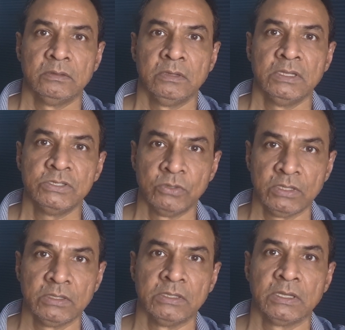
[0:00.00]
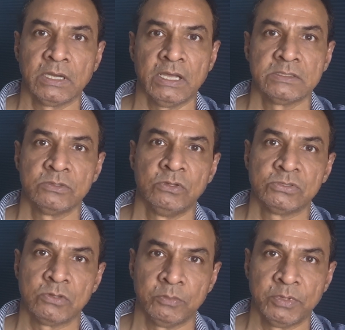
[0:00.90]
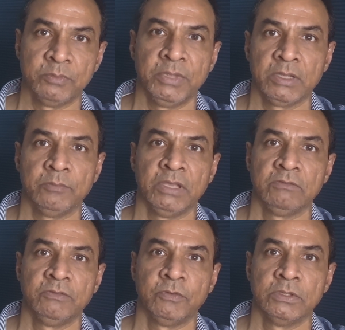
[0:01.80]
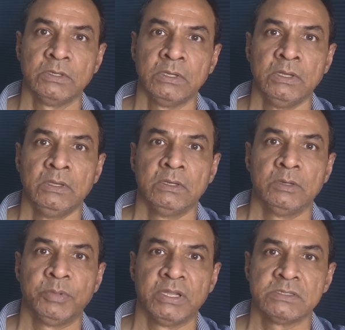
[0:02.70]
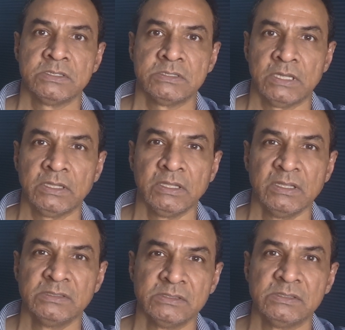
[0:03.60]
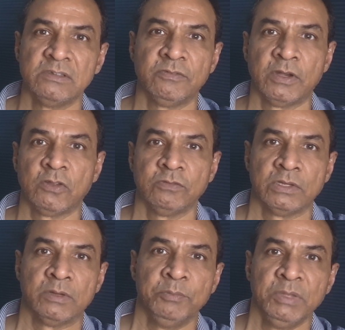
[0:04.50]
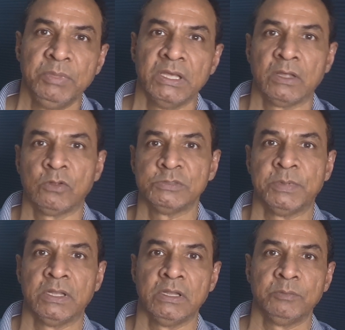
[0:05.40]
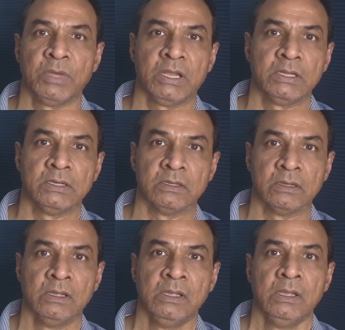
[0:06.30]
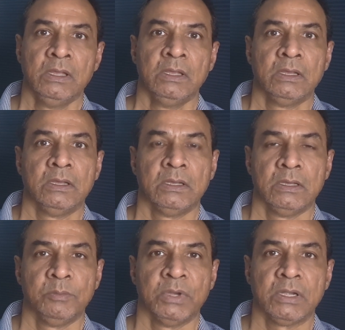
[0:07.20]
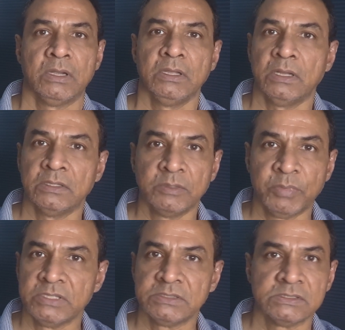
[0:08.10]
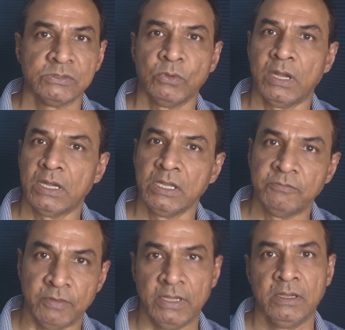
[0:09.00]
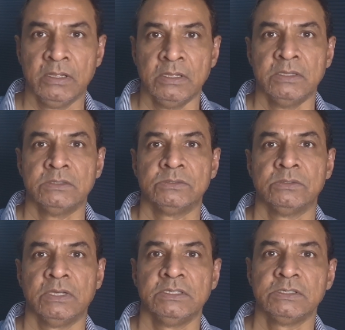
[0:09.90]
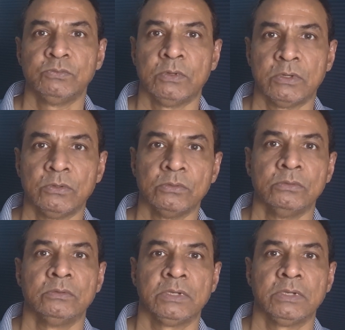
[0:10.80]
ensuring that the cars and all stop and make way for the pedestrians. I think this is in front of the BBR hospital in Balanagar. But in other places, you hardly find. So I just wanted to